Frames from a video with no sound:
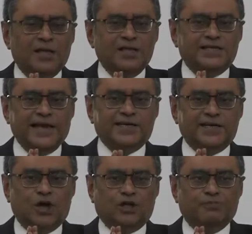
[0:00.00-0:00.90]

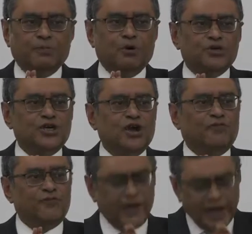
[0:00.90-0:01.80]
centered on the promotion of
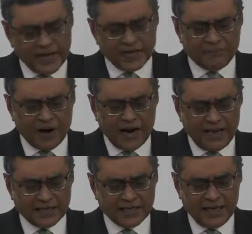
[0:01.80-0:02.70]
free
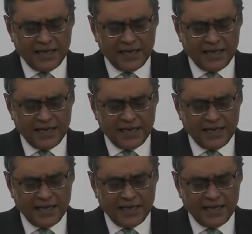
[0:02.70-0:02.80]
enterprise,